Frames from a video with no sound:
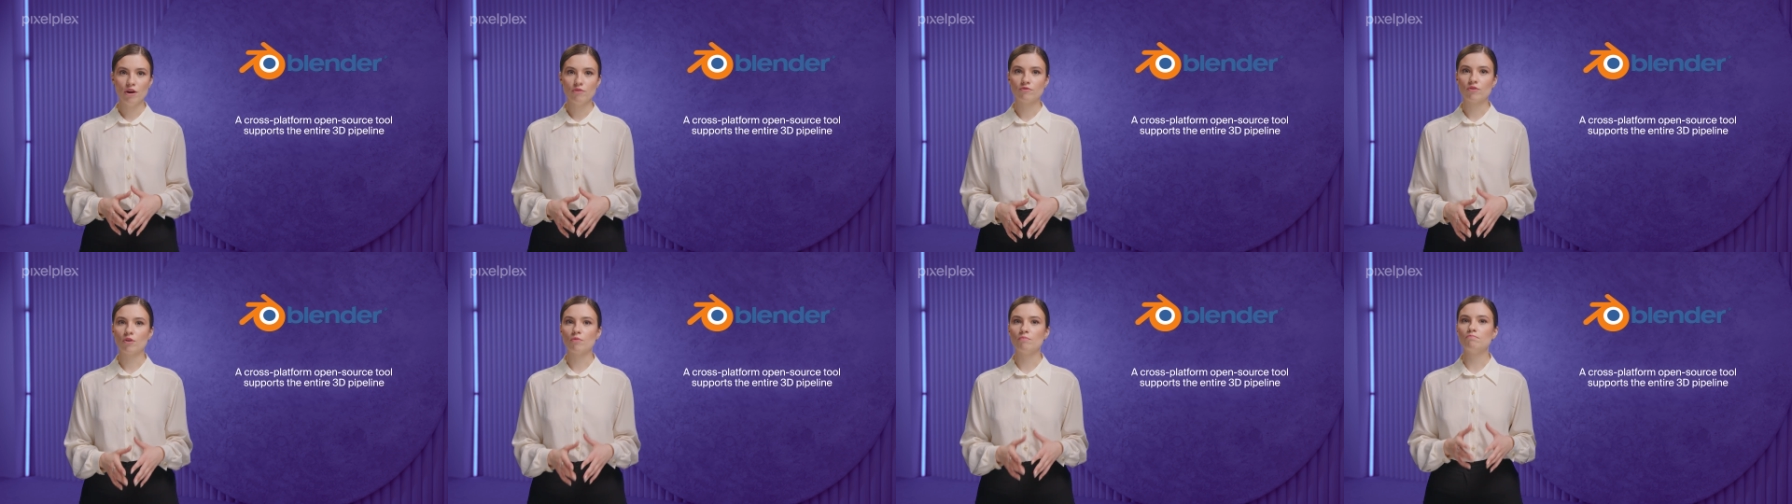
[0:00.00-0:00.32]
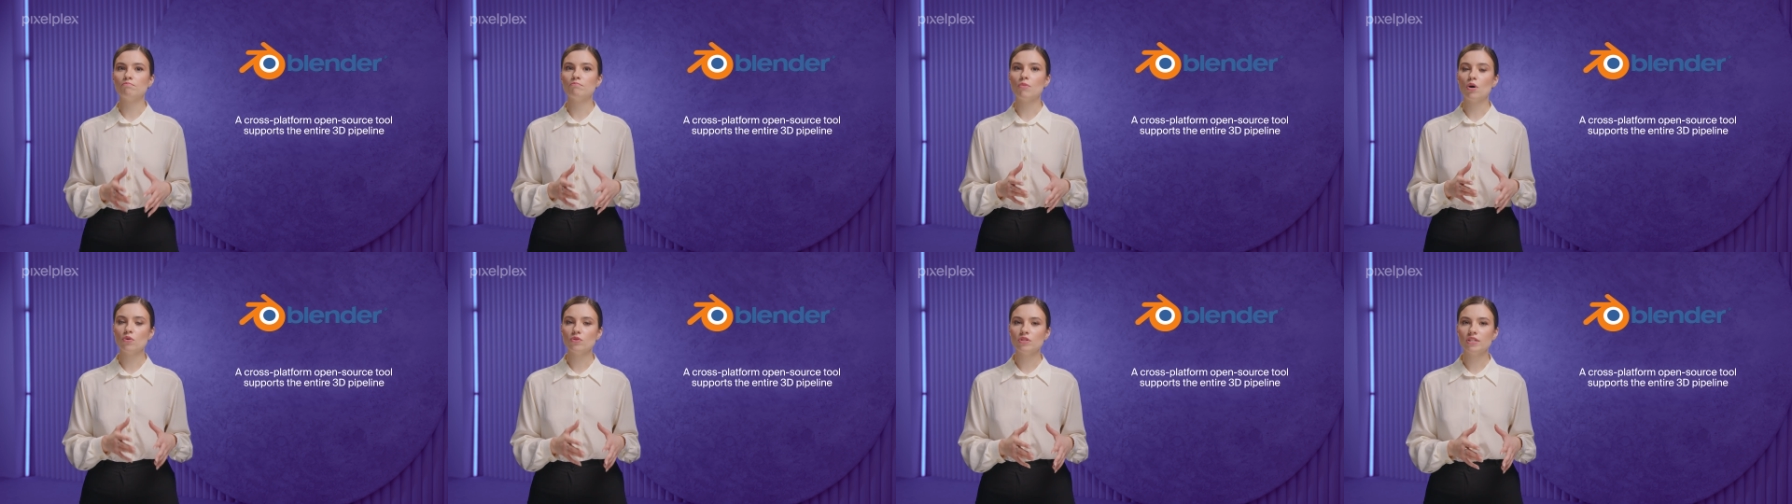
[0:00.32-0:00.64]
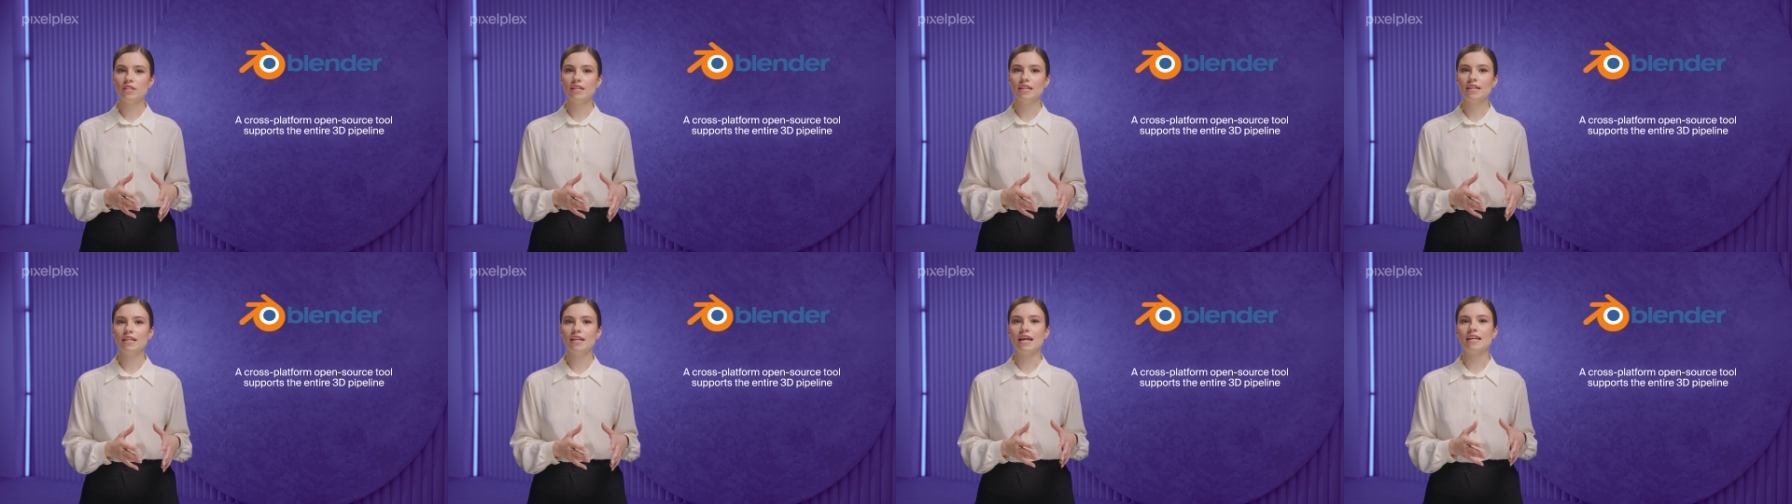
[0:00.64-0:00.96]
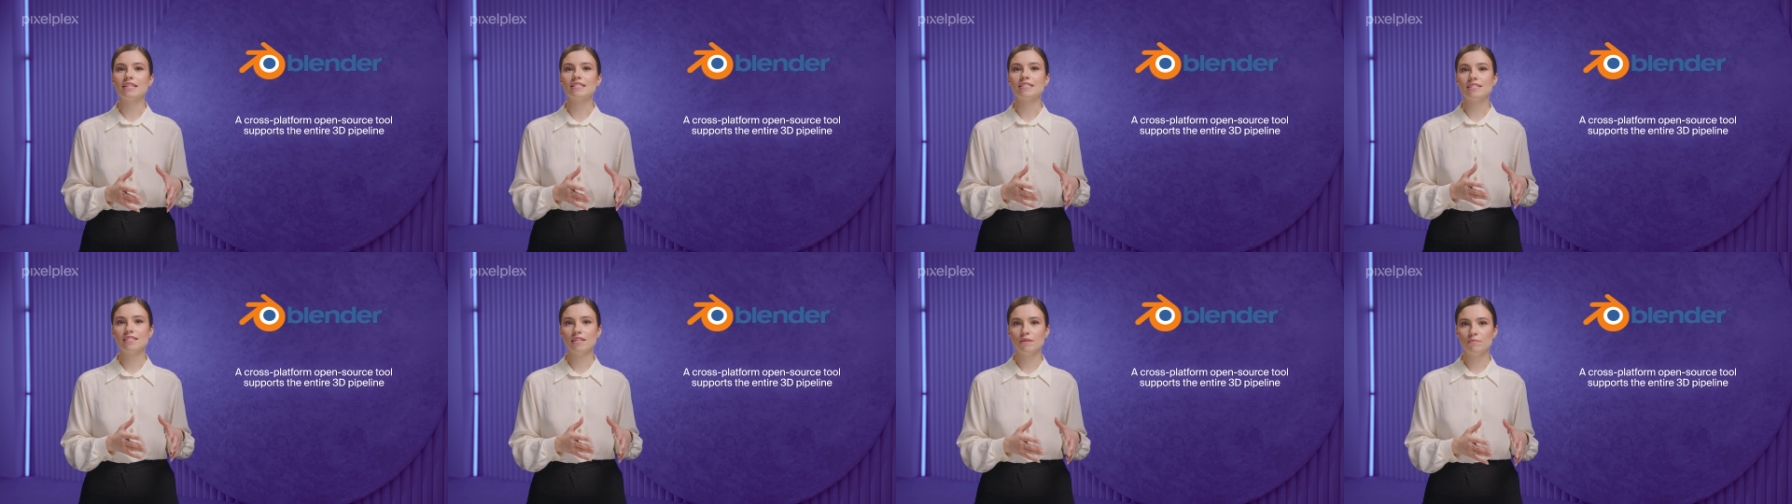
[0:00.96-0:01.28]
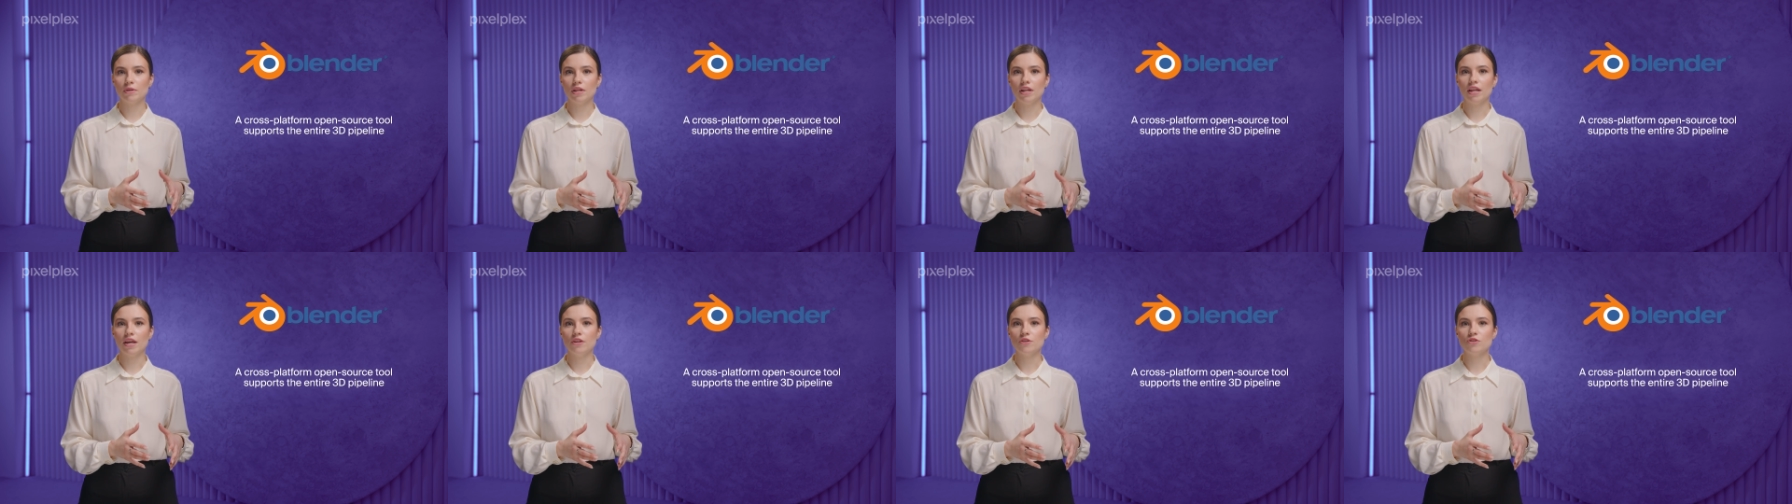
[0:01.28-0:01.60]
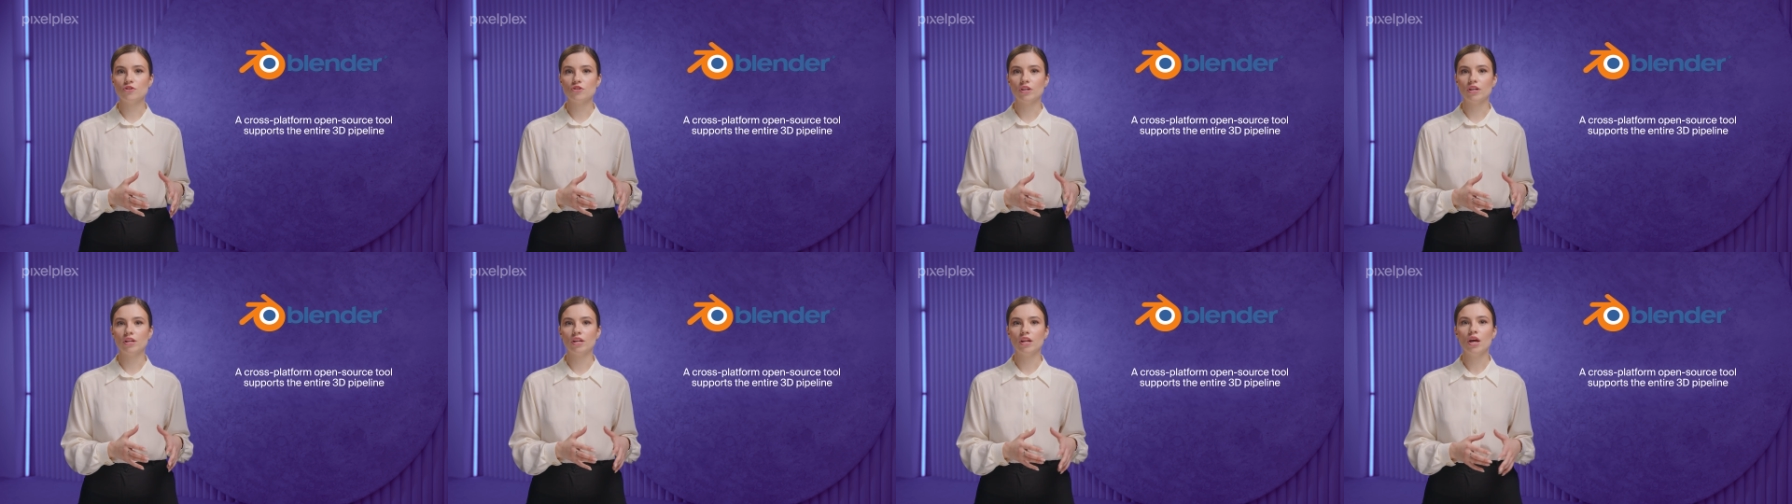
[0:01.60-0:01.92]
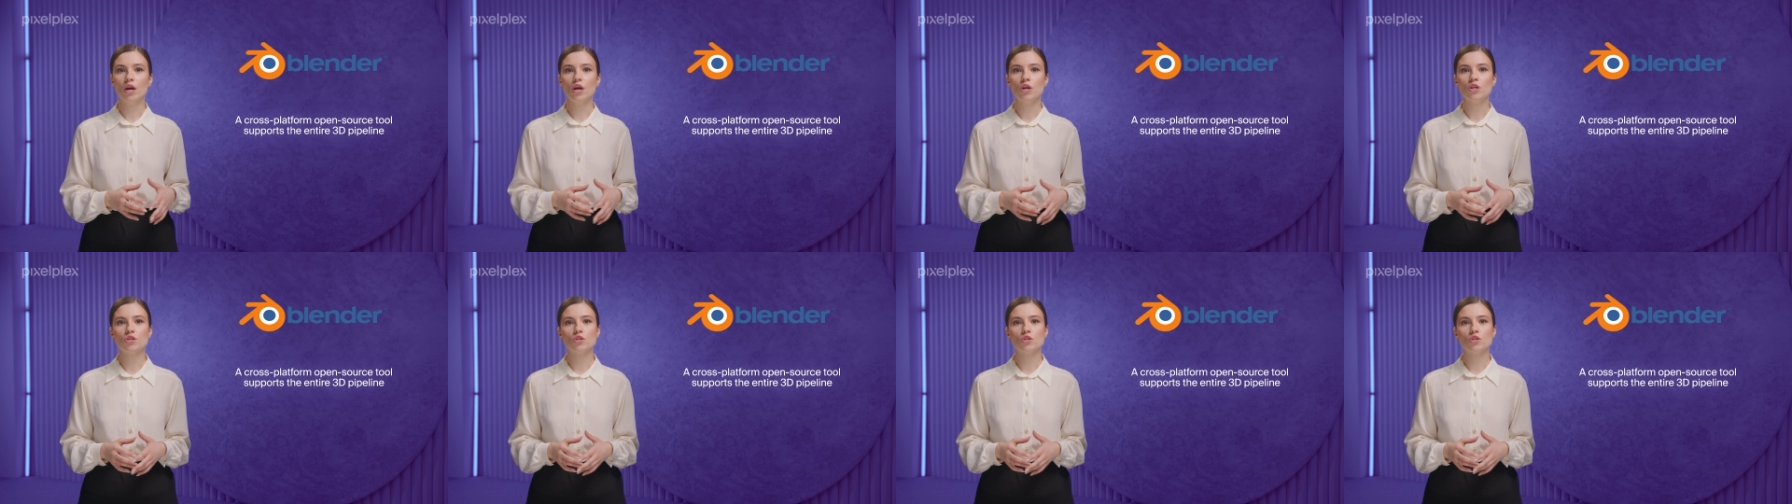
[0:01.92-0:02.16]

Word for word: from modeling and simulation